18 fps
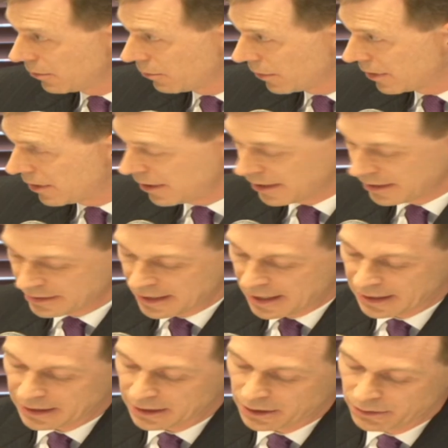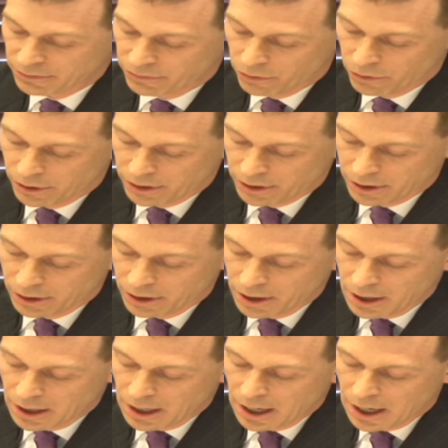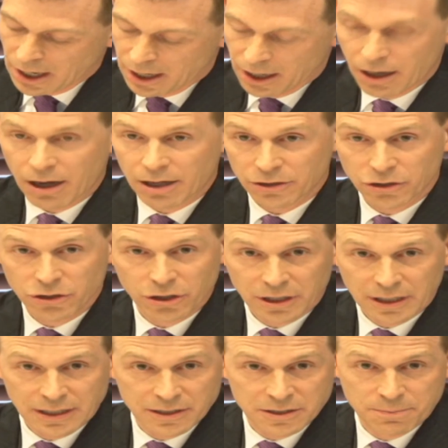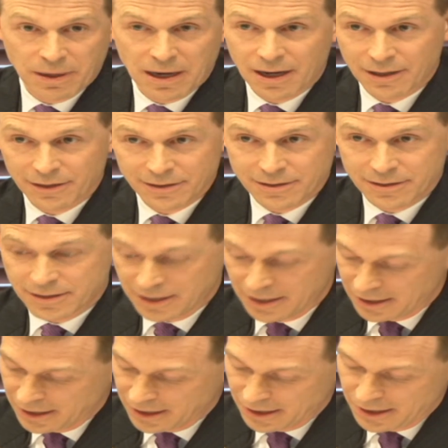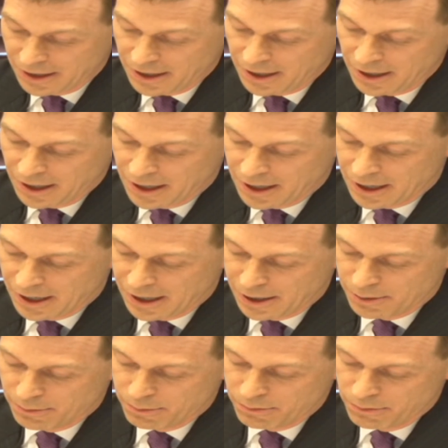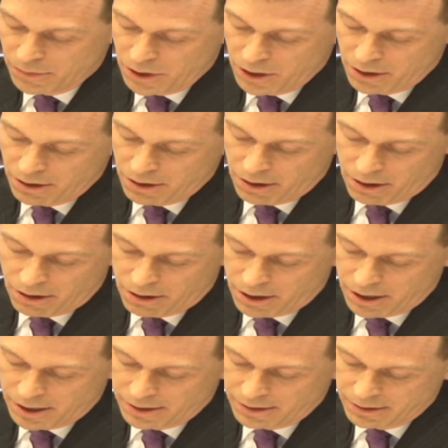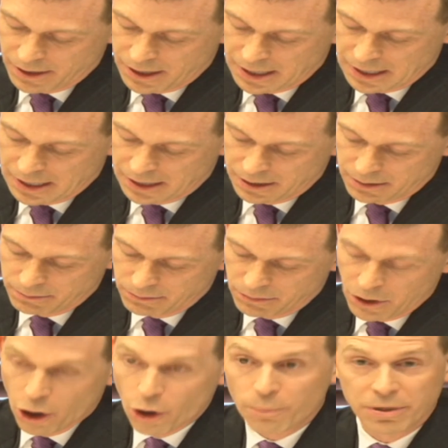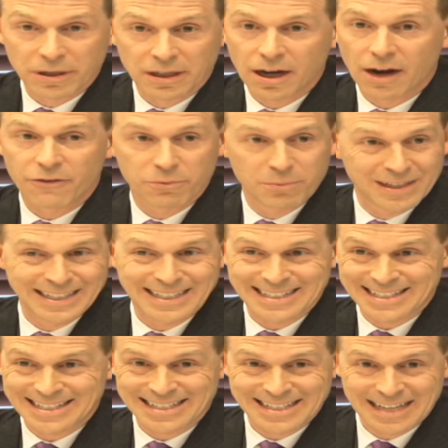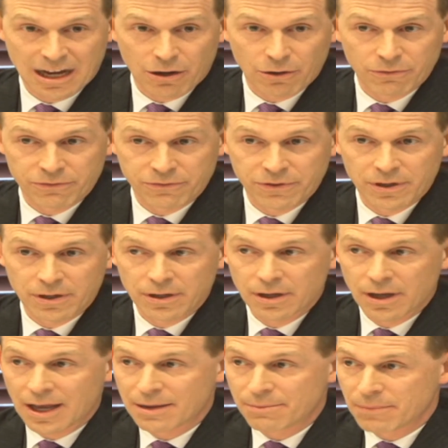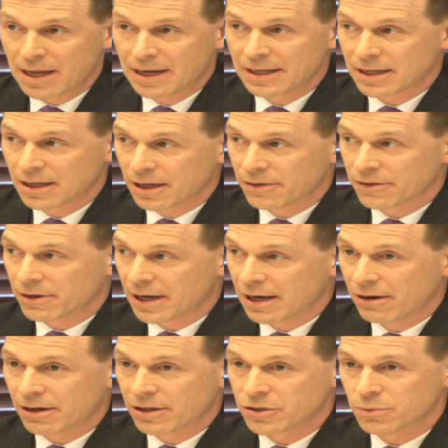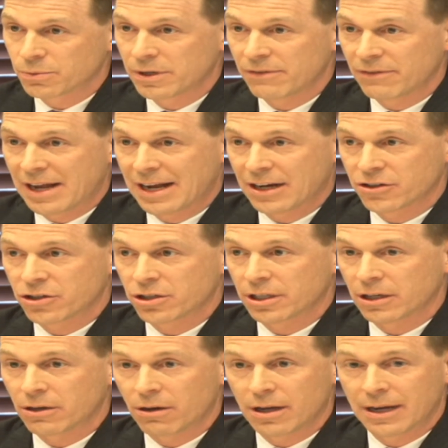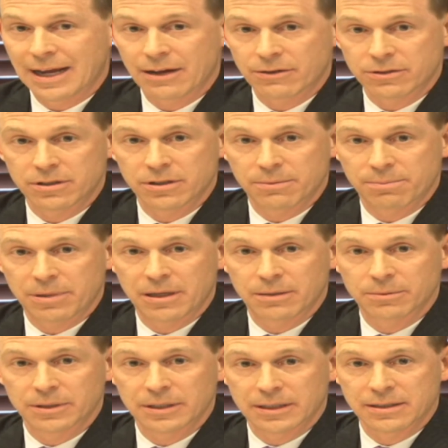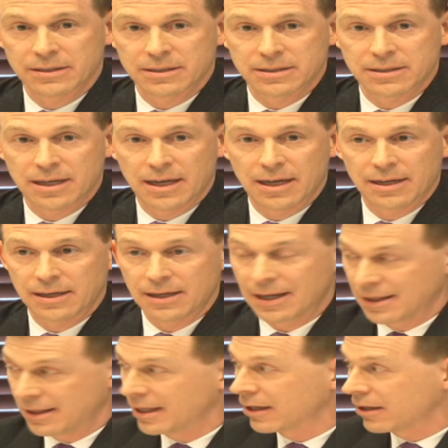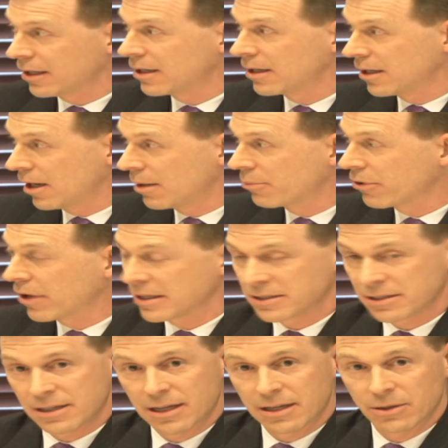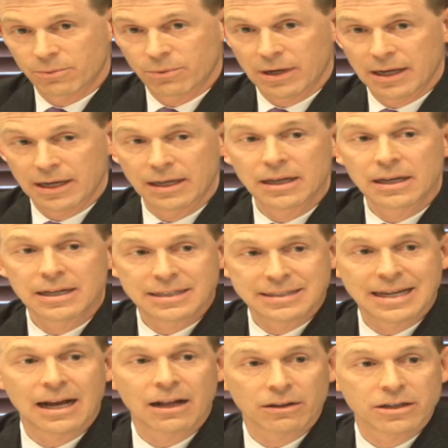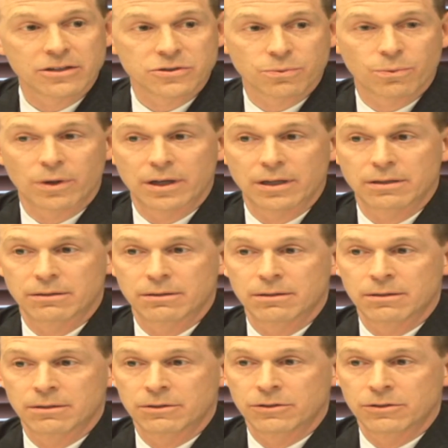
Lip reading: with the executive order, on cookies policy, on open government itself, and many other areas, we have actually gone out to the public and said, and I think in an unprecedented way, tell us what